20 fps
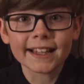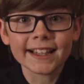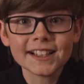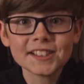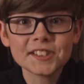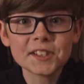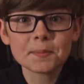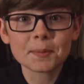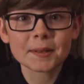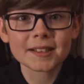
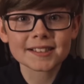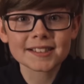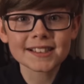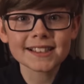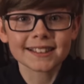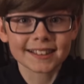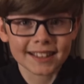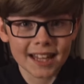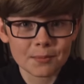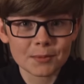Easy
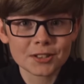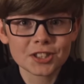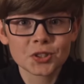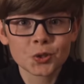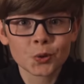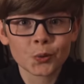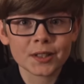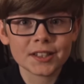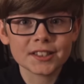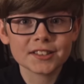peasy lemon
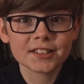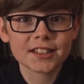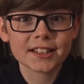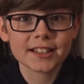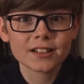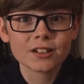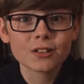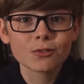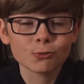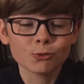
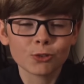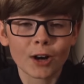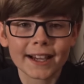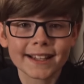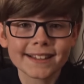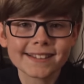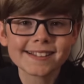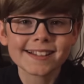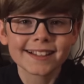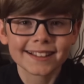squeezy.
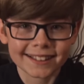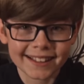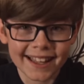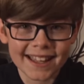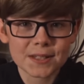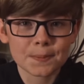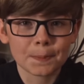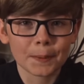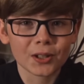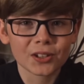Right,
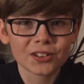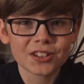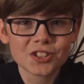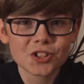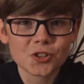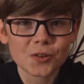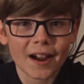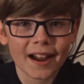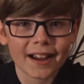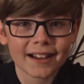let's build the
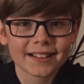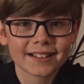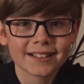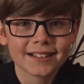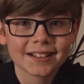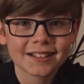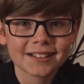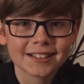track.